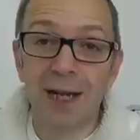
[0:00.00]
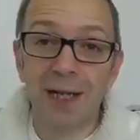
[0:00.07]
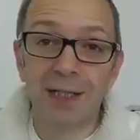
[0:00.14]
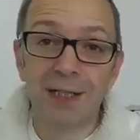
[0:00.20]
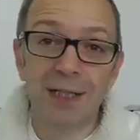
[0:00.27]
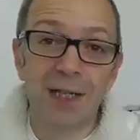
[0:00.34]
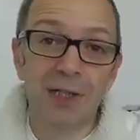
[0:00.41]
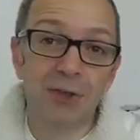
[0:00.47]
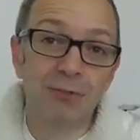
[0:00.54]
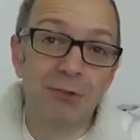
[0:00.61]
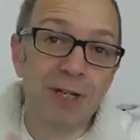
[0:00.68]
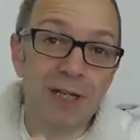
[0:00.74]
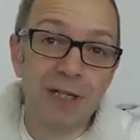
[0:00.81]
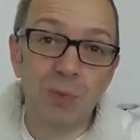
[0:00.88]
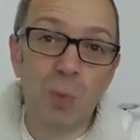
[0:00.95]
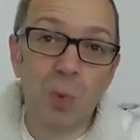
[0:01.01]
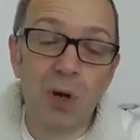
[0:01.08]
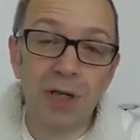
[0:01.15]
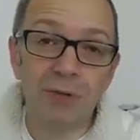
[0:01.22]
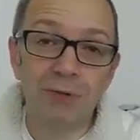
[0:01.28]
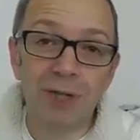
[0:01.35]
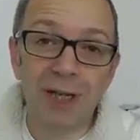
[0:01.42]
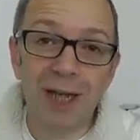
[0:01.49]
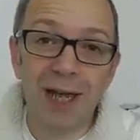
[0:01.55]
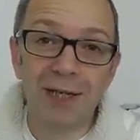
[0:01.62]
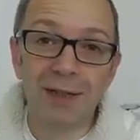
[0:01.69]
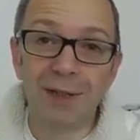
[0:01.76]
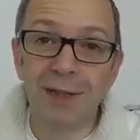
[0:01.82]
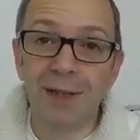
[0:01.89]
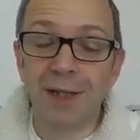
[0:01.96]
the Galaxy S3 is wider
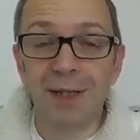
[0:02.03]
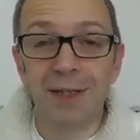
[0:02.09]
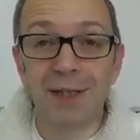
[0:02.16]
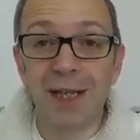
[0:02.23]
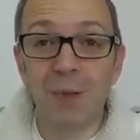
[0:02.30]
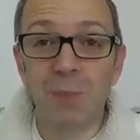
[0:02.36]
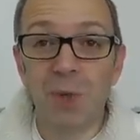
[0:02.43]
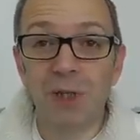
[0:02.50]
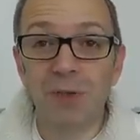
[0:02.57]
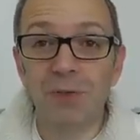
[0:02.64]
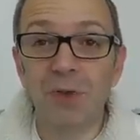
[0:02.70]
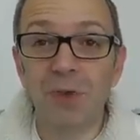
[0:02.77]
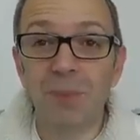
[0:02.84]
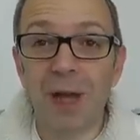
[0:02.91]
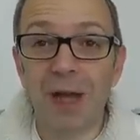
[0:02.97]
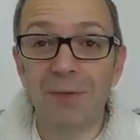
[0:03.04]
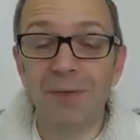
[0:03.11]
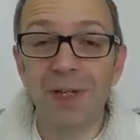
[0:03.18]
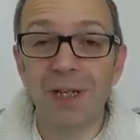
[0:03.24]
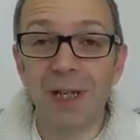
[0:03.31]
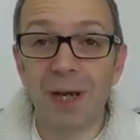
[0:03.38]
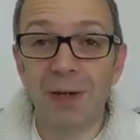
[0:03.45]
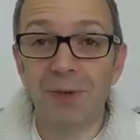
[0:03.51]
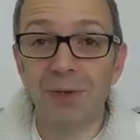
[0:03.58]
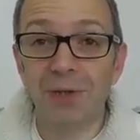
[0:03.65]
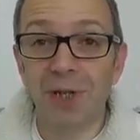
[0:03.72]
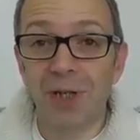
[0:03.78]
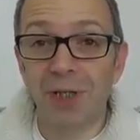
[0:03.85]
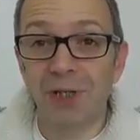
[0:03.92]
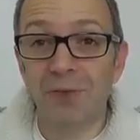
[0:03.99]
again. And again, when you're viewing back
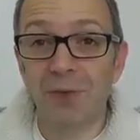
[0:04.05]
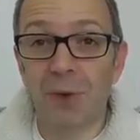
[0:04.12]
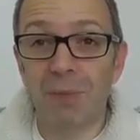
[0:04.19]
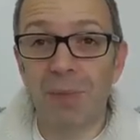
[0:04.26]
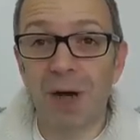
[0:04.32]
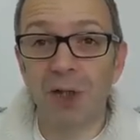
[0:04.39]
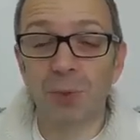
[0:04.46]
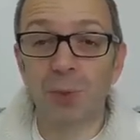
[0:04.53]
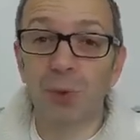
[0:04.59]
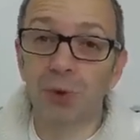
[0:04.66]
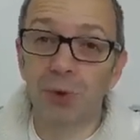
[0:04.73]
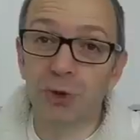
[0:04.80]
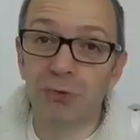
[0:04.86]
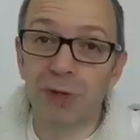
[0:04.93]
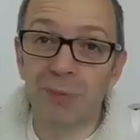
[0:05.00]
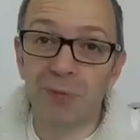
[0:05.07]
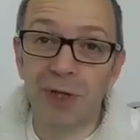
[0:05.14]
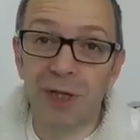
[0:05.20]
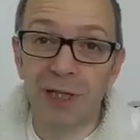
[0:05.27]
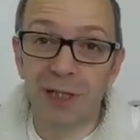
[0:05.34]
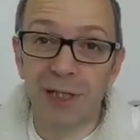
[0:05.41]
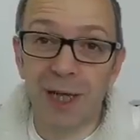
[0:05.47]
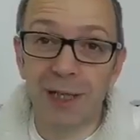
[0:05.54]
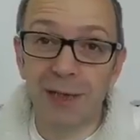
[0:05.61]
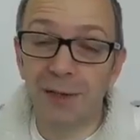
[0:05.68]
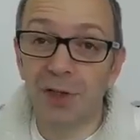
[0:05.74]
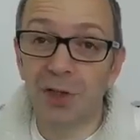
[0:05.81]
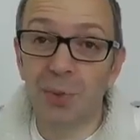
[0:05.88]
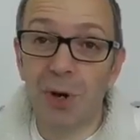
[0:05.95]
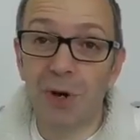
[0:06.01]
videos, you've got much more screen real estate, and
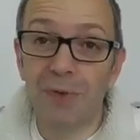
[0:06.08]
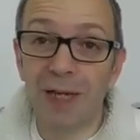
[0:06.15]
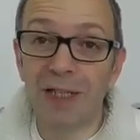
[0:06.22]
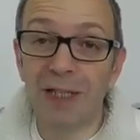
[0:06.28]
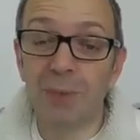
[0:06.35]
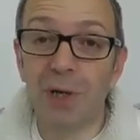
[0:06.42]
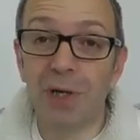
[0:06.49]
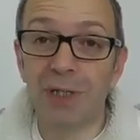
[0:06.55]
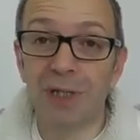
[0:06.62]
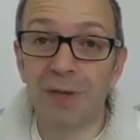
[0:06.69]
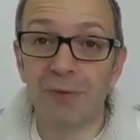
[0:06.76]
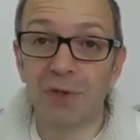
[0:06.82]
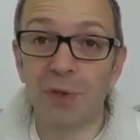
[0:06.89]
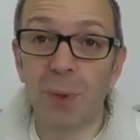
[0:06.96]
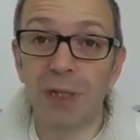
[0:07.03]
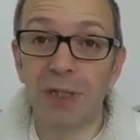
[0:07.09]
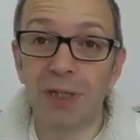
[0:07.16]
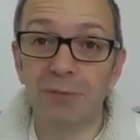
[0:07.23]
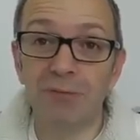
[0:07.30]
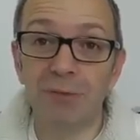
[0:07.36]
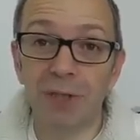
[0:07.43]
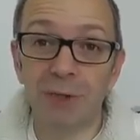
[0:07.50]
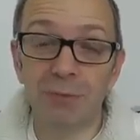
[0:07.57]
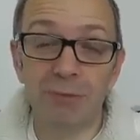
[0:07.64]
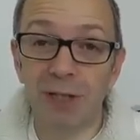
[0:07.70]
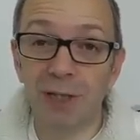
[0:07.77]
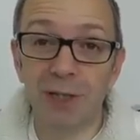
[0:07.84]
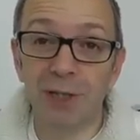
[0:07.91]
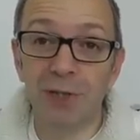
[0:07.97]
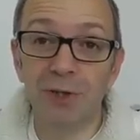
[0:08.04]
the 1280 by 720
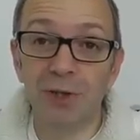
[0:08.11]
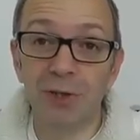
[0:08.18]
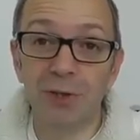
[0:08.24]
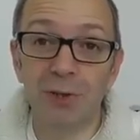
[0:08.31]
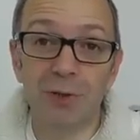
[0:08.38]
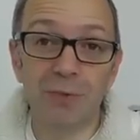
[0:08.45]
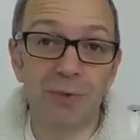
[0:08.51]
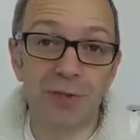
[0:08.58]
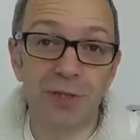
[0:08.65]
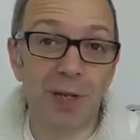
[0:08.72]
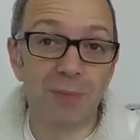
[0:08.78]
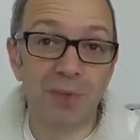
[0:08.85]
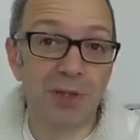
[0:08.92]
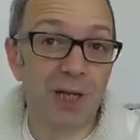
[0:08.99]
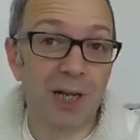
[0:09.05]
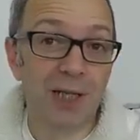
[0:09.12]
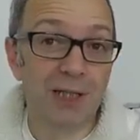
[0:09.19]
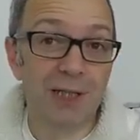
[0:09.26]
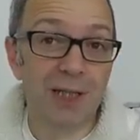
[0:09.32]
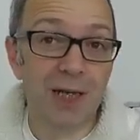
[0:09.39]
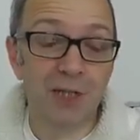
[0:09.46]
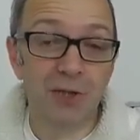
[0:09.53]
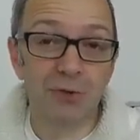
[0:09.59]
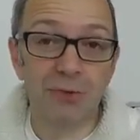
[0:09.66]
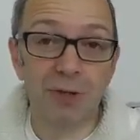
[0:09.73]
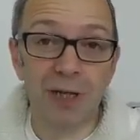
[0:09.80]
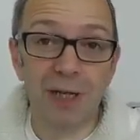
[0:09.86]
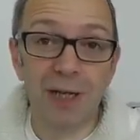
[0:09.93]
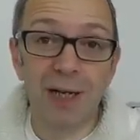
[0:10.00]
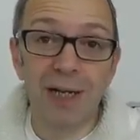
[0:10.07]
resolution of the Samsung Galaxy
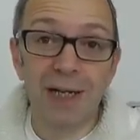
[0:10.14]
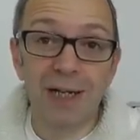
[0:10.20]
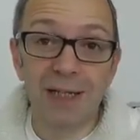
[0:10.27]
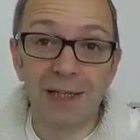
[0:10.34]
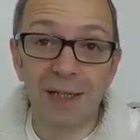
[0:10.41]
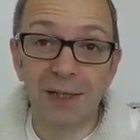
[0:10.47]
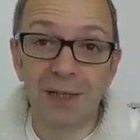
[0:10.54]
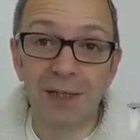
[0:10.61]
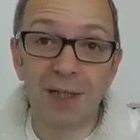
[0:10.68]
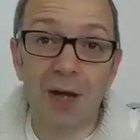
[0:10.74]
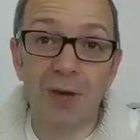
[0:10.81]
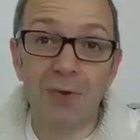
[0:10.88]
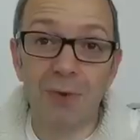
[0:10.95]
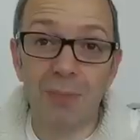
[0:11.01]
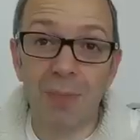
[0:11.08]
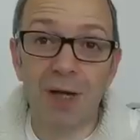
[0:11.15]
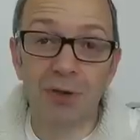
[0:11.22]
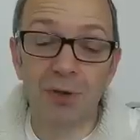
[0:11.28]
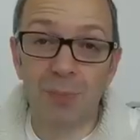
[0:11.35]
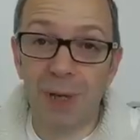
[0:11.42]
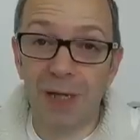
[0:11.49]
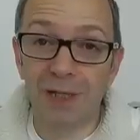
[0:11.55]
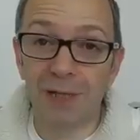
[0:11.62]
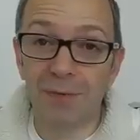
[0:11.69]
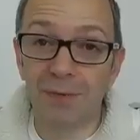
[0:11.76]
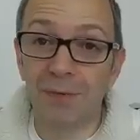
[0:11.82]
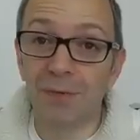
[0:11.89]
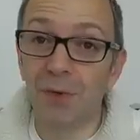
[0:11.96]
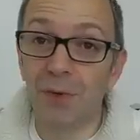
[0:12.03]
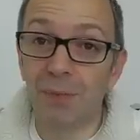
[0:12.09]
S3 is so much better
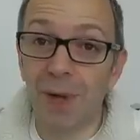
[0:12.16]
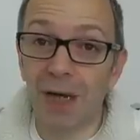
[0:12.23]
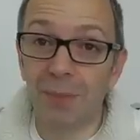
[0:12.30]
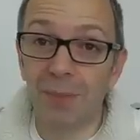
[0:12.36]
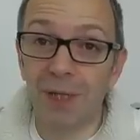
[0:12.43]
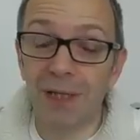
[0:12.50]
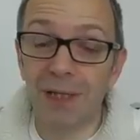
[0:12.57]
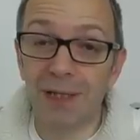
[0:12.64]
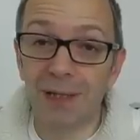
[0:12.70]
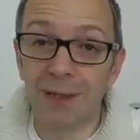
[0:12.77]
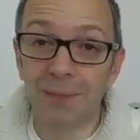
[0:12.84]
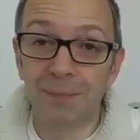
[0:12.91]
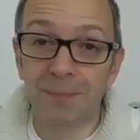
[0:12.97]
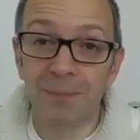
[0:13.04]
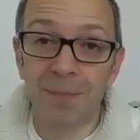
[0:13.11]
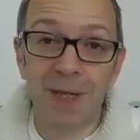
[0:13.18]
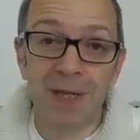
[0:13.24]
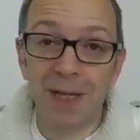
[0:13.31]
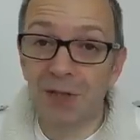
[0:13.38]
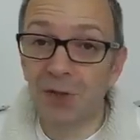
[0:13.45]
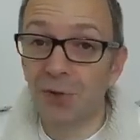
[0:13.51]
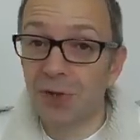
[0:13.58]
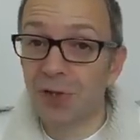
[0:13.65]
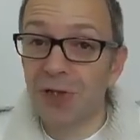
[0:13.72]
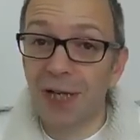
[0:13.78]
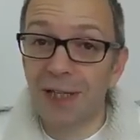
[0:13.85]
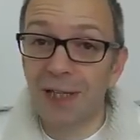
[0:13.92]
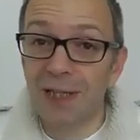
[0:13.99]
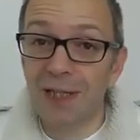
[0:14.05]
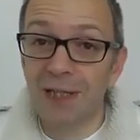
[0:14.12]
for viewing back media. That's not to
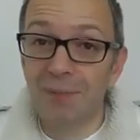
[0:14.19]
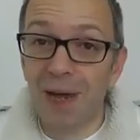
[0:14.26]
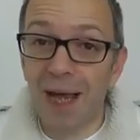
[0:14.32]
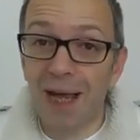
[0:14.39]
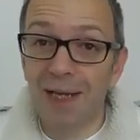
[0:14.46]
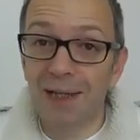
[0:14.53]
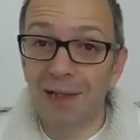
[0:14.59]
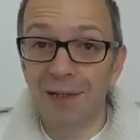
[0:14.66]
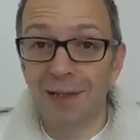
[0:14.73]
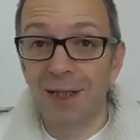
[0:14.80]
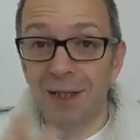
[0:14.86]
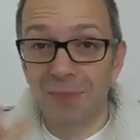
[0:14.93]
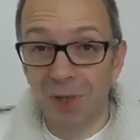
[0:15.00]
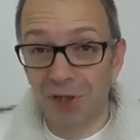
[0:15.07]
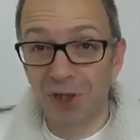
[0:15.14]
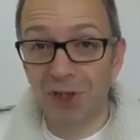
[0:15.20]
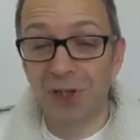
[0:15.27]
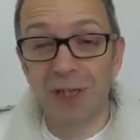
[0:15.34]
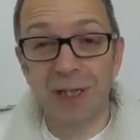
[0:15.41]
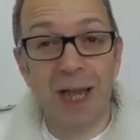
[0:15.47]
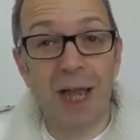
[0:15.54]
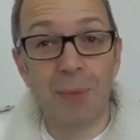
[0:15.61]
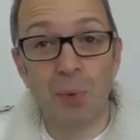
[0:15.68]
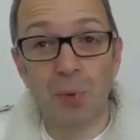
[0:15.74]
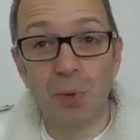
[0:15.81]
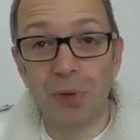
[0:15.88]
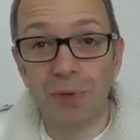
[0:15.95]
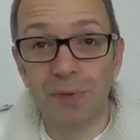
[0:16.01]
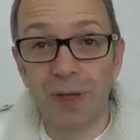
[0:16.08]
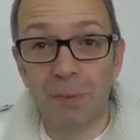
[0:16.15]
say this is bad, but I just think Apple
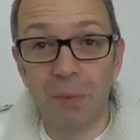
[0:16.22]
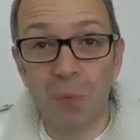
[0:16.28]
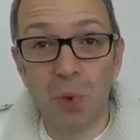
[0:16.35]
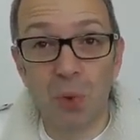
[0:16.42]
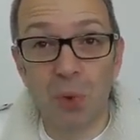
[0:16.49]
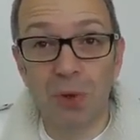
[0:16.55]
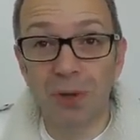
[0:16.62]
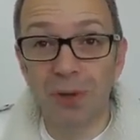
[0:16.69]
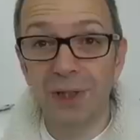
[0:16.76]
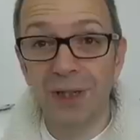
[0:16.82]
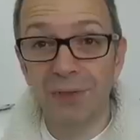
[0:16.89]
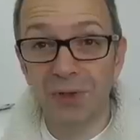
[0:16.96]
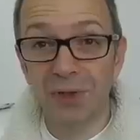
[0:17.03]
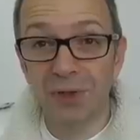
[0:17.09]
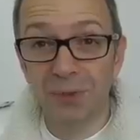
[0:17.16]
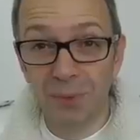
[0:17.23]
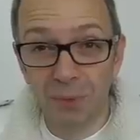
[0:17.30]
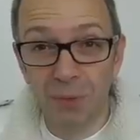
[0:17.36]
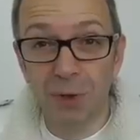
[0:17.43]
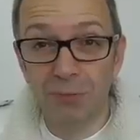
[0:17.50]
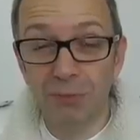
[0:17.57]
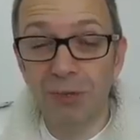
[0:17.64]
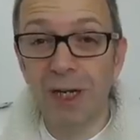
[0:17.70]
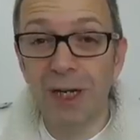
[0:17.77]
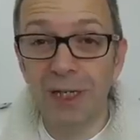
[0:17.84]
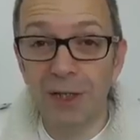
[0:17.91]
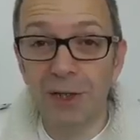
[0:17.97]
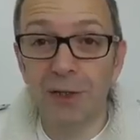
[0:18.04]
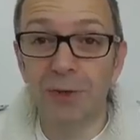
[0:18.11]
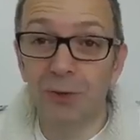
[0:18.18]
could have done more. Give us a
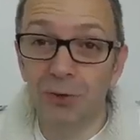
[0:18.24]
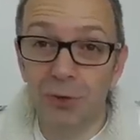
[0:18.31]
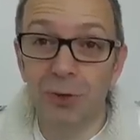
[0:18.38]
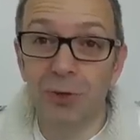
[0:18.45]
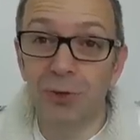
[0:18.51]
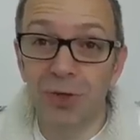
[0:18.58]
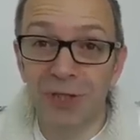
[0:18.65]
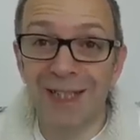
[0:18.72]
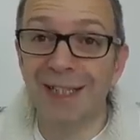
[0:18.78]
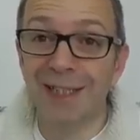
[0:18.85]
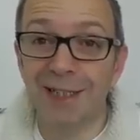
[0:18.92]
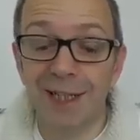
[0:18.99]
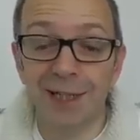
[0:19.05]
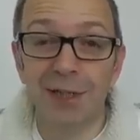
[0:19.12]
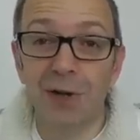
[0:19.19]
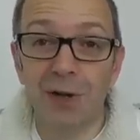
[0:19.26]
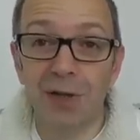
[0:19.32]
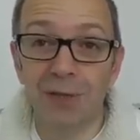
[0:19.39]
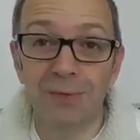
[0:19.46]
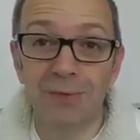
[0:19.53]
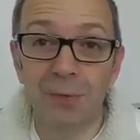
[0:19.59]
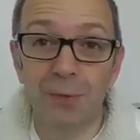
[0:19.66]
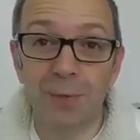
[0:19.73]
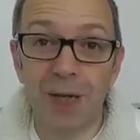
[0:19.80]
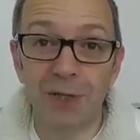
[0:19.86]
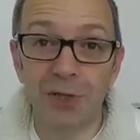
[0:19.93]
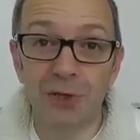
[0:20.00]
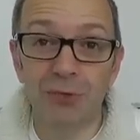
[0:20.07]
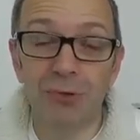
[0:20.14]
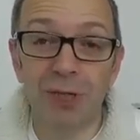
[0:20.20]
really good true 16:9
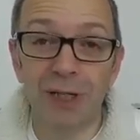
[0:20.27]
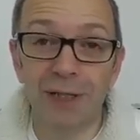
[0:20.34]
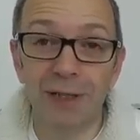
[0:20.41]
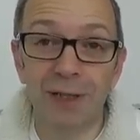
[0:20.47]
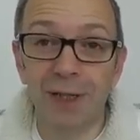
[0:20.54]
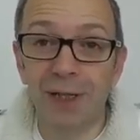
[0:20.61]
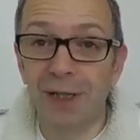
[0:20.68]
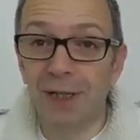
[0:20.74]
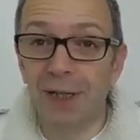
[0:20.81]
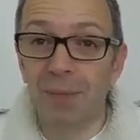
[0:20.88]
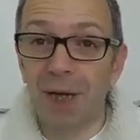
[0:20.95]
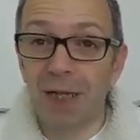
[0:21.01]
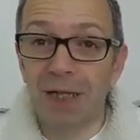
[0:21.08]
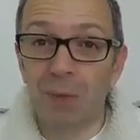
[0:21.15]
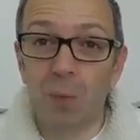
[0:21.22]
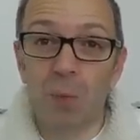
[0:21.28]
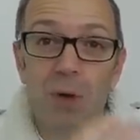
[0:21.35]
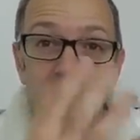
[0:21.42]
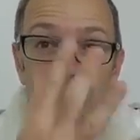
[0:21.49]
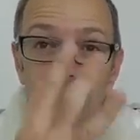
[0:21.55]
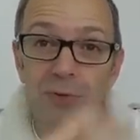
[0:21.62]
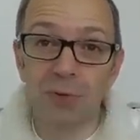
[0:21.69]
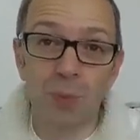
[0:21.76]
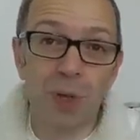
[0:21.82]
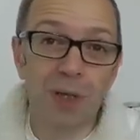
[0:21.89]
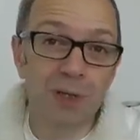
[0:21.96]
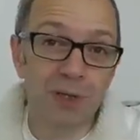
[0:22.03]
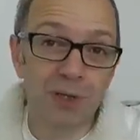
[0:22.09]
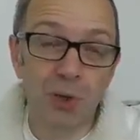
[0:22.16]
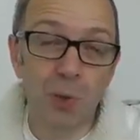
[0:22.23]
format screen and make it wider as
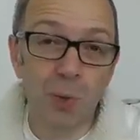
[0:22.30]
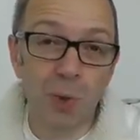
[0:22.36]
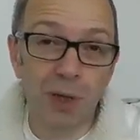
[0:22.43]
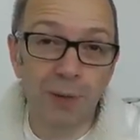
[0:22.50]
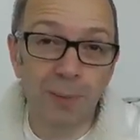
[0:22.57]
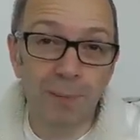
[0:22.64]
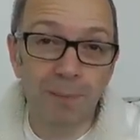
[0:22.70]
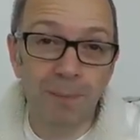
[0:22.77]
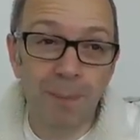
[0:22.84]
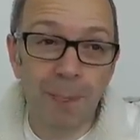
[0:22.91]
well as taller.